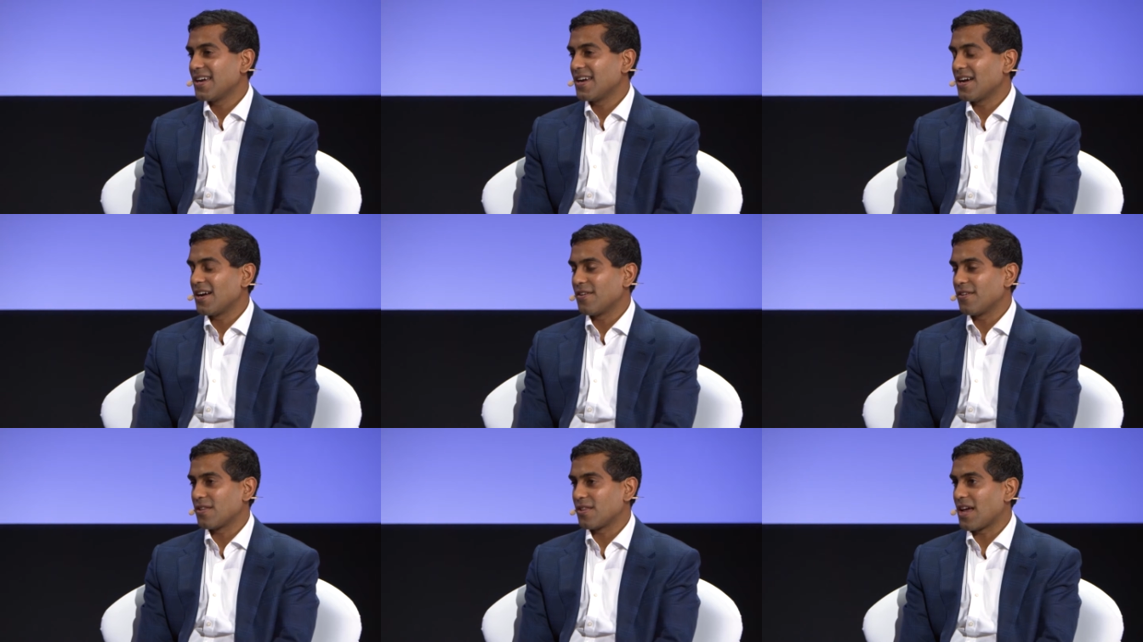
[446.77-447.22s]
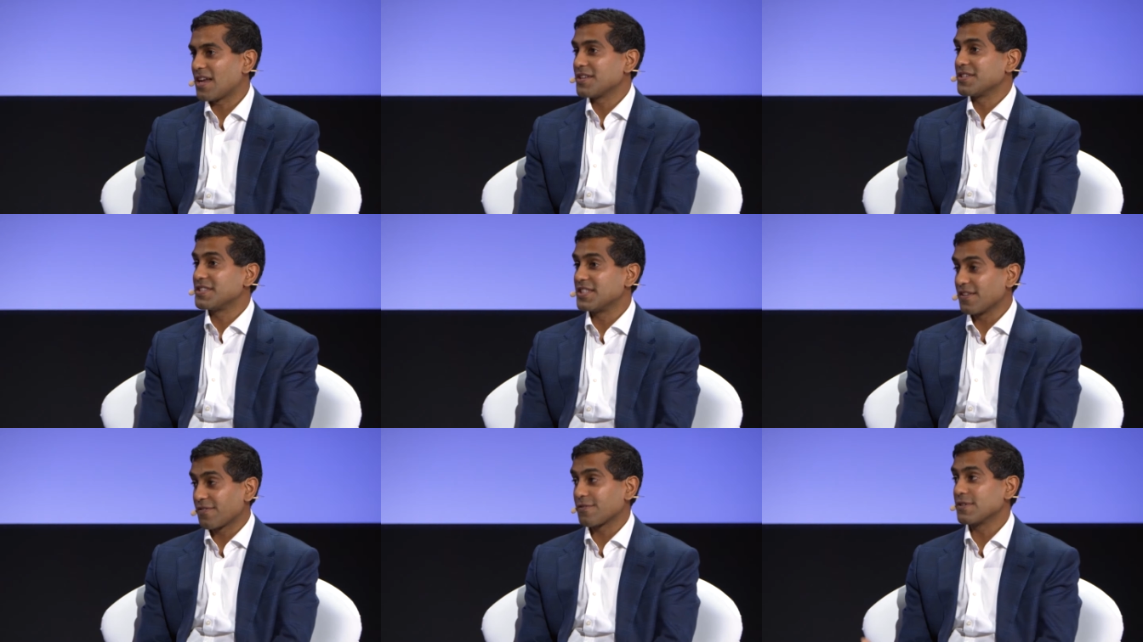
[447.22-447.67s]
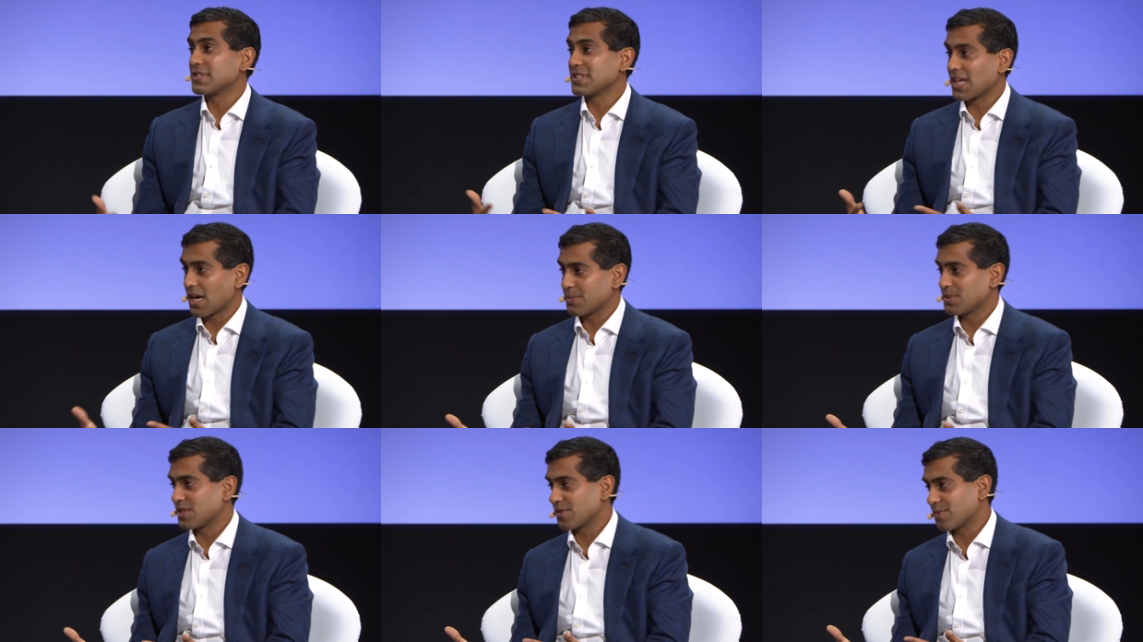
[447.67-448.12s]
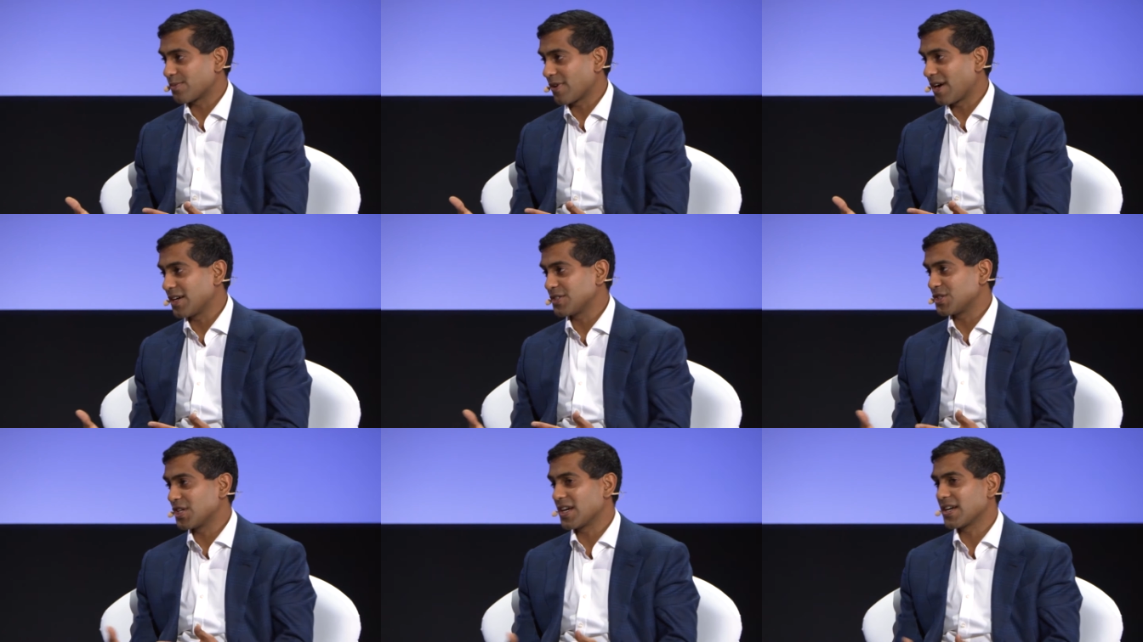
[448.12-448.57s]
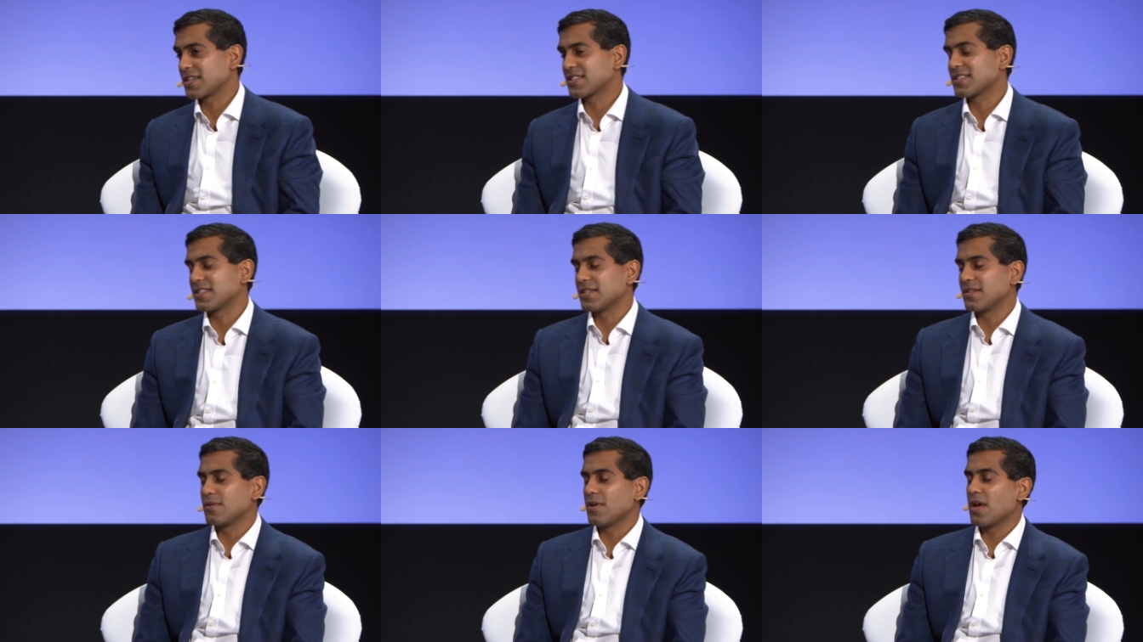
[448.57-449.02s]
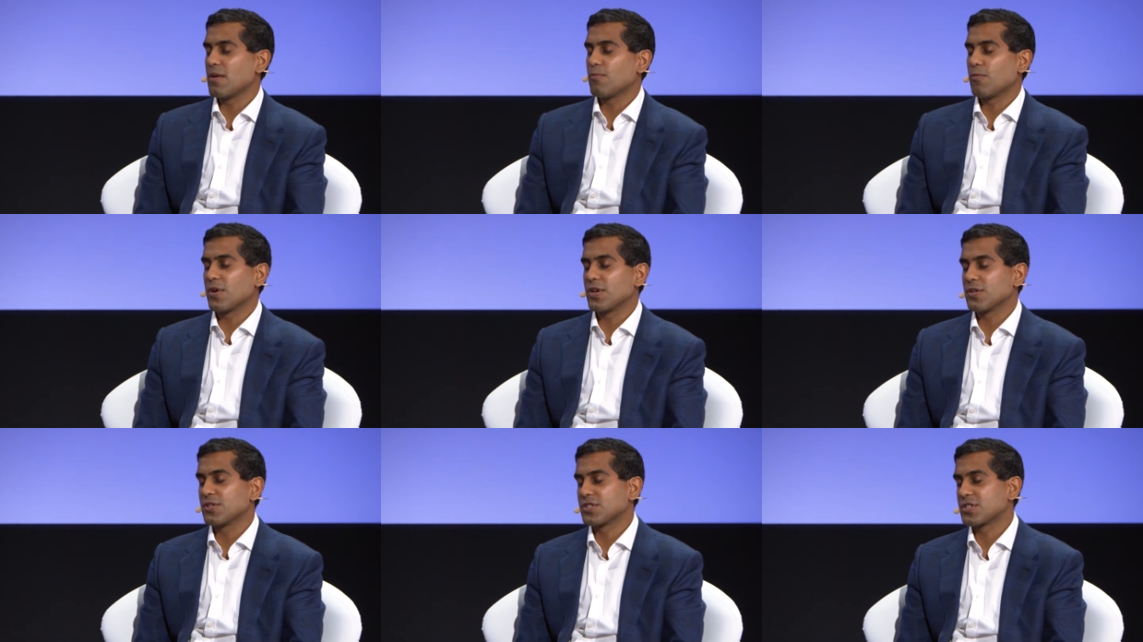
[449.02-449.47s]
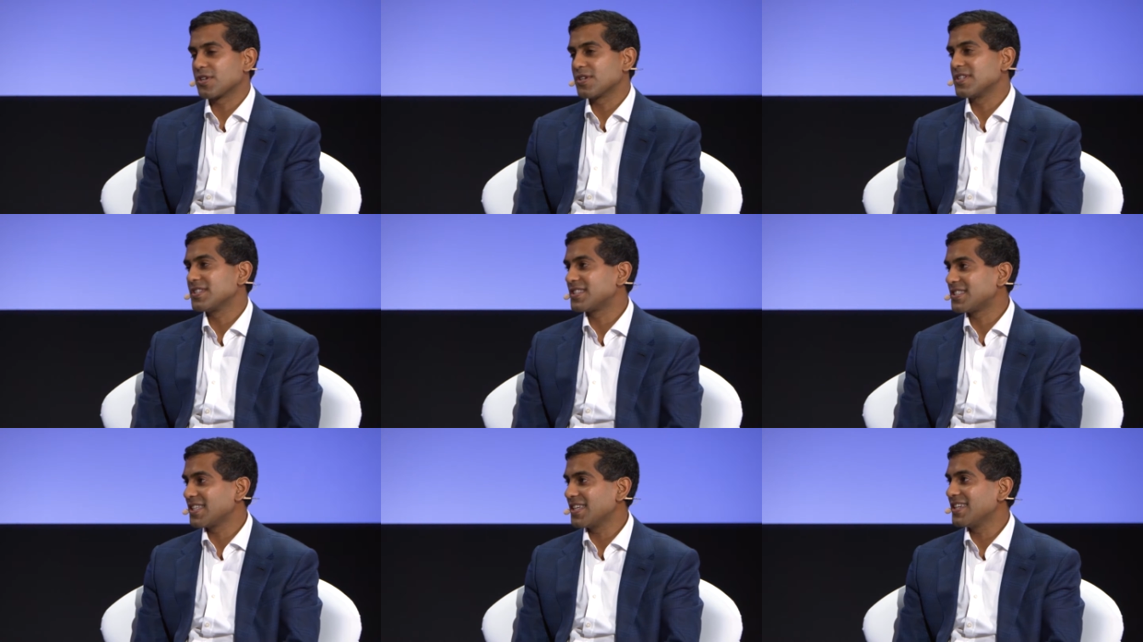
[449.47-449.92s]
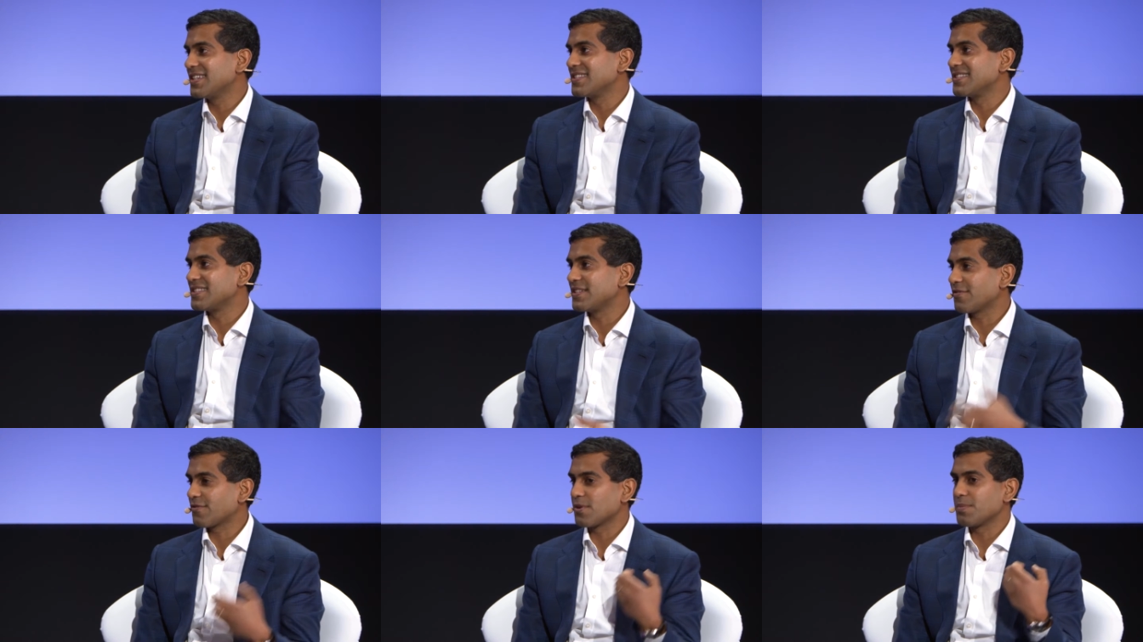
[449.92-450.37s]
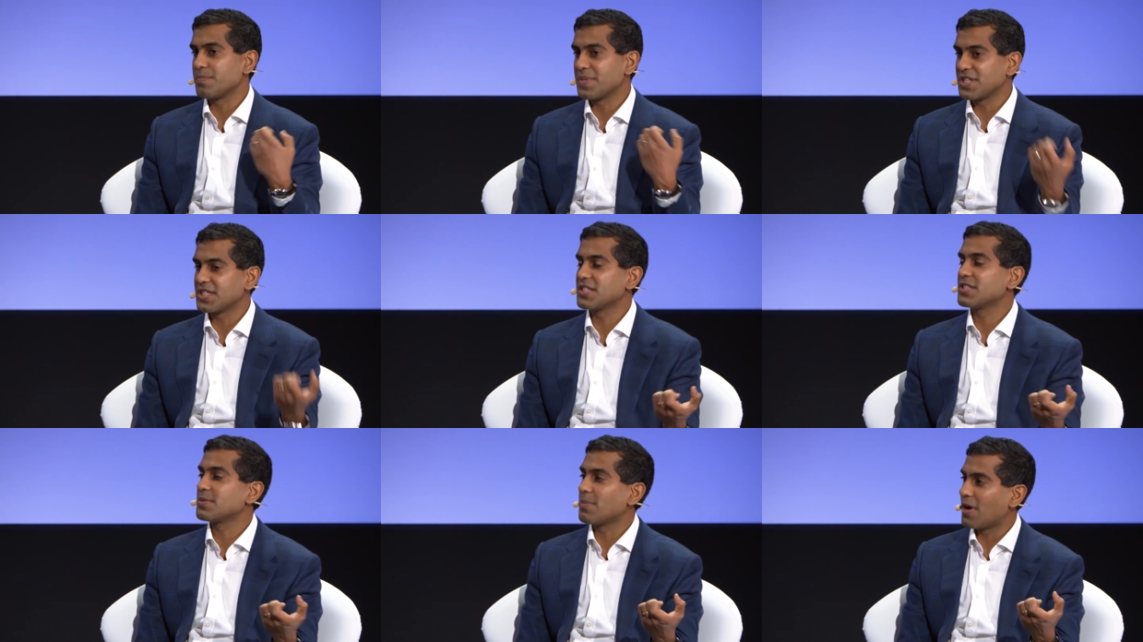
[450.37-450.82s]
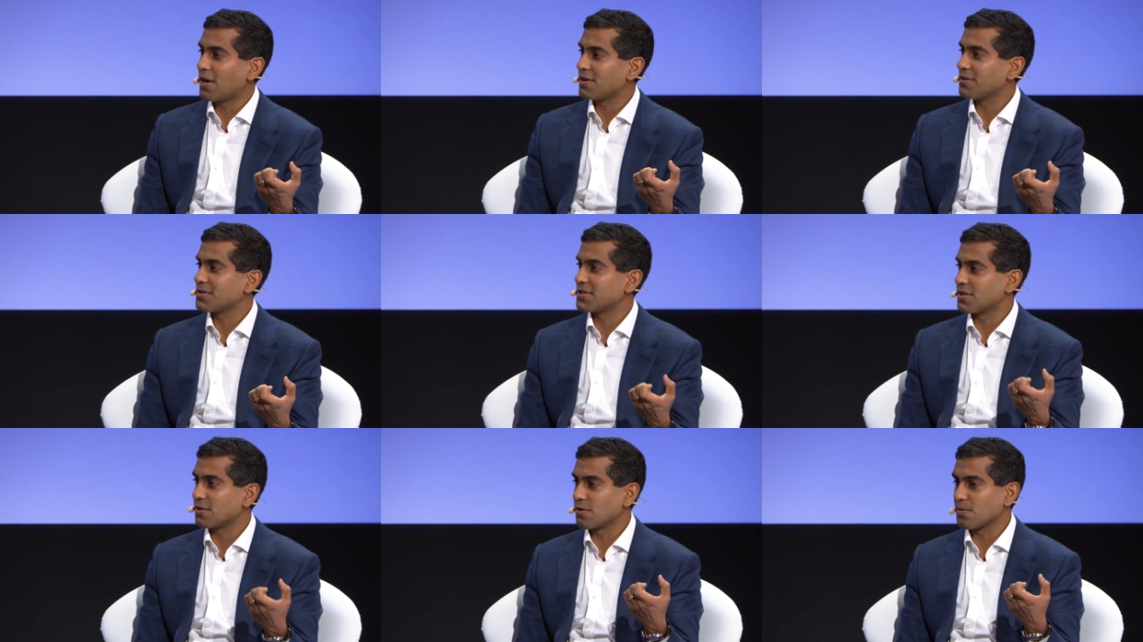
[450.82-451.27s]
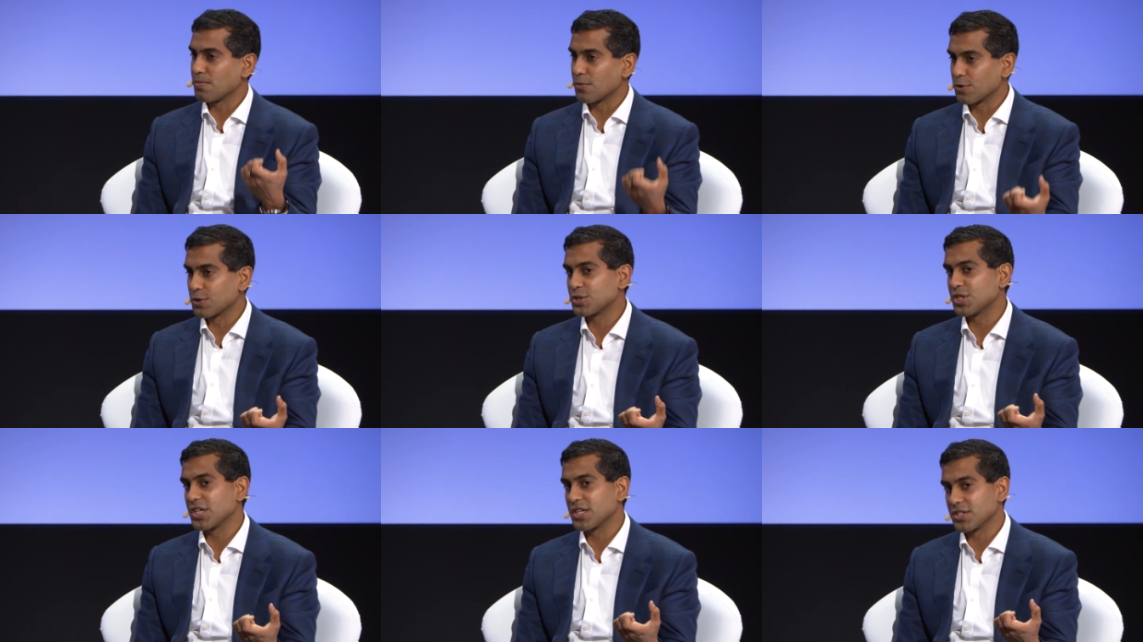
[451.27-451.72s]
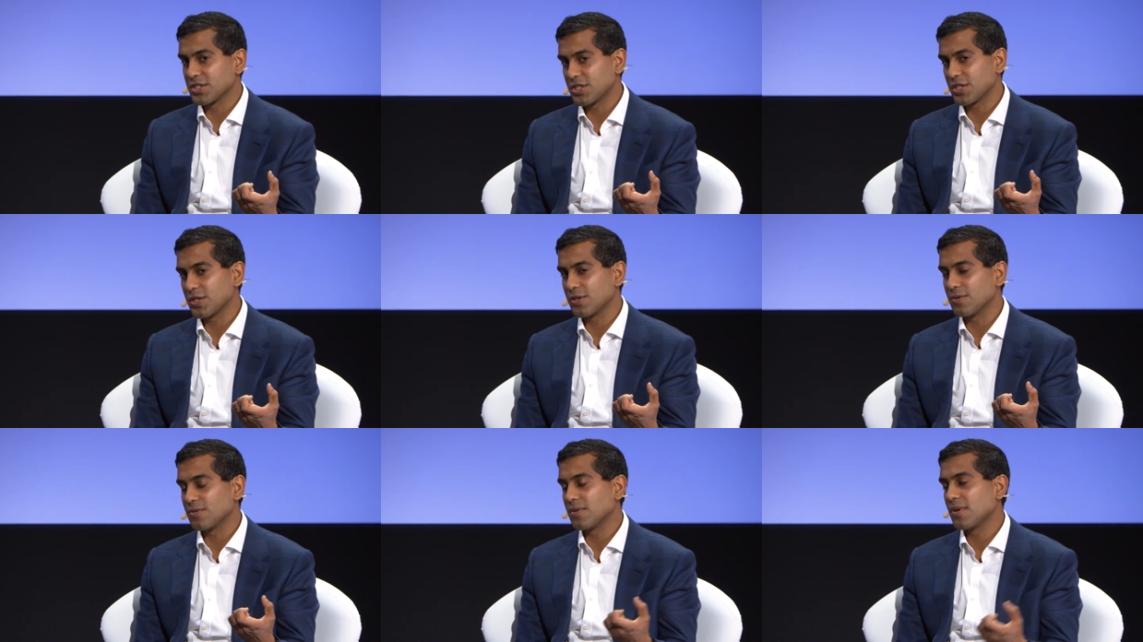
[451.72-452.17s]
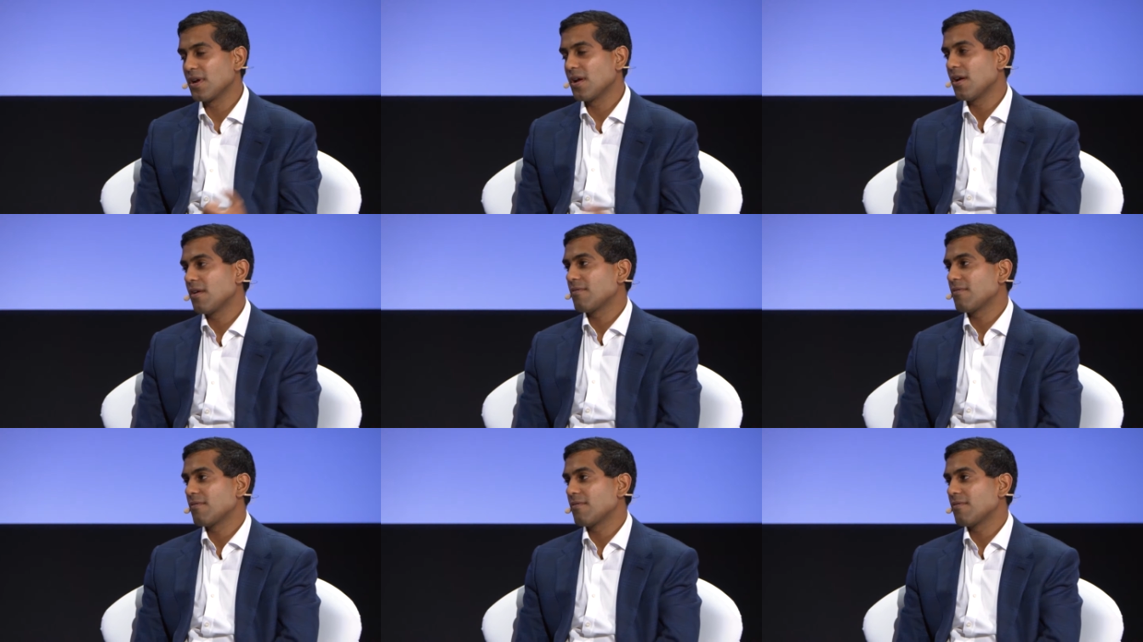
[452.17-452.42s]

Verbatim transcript: uh, a lot of different types of projects, and, and what you're starting to see is different business models that are emerging too,